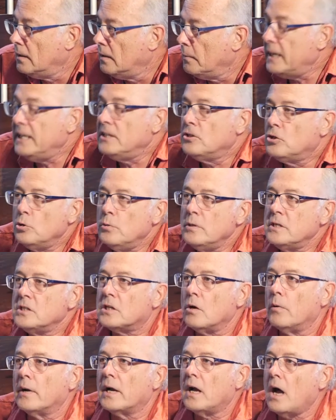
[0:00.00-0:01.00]
But in doing
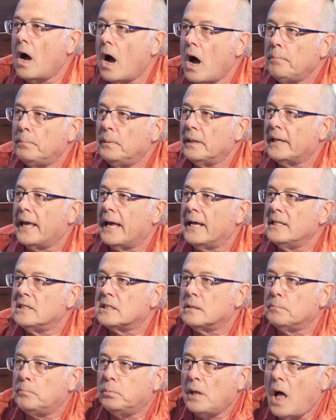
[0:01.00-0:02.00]
so, it complicates
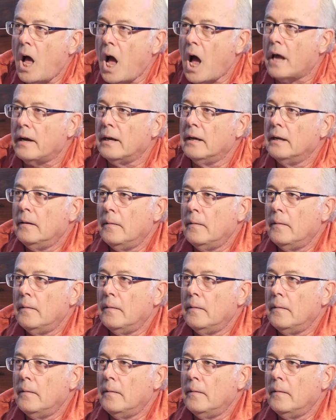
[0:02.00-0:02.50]
the plot.